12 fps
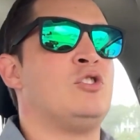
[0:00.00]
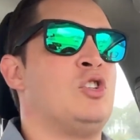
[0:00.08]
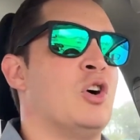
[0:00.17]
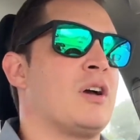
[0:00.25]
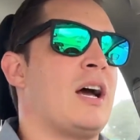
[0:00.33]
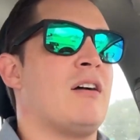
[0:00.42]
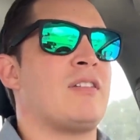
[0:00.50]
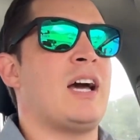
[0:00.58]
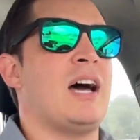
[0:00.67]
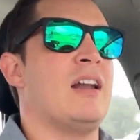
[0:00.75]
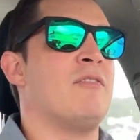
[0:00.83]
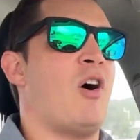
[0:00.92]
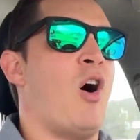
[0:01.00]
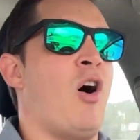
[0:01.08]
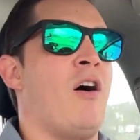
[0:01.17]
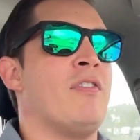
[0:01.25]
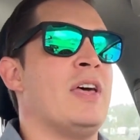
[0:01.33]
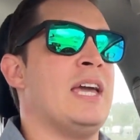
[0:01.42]
took out kind of
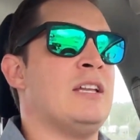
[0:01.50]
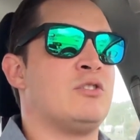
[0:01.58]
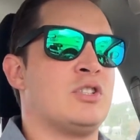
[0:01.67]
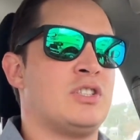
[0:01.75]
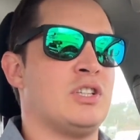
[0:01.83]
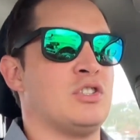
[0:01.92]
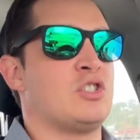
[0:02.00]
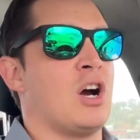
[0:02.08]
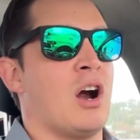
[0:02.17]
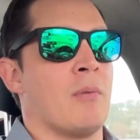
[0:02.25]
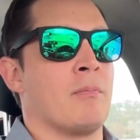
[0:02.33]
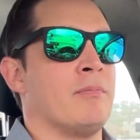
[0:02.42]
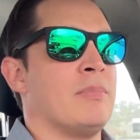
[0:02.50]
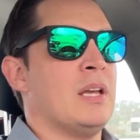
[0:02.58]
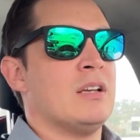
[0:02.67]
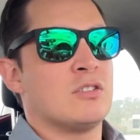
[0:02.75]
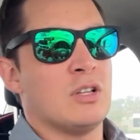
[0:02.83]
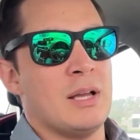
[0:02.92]
all the interesting charm.
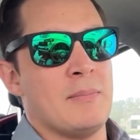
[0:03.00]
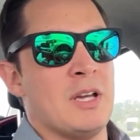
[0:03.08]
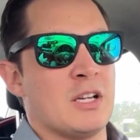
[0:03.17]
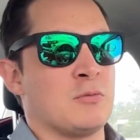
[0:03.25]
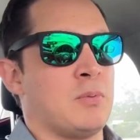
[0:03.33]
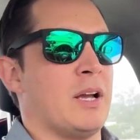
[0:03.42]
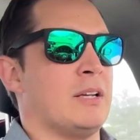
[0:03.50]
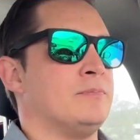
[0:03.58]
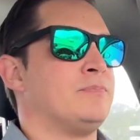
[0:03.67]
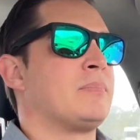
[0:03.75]
So let me explain.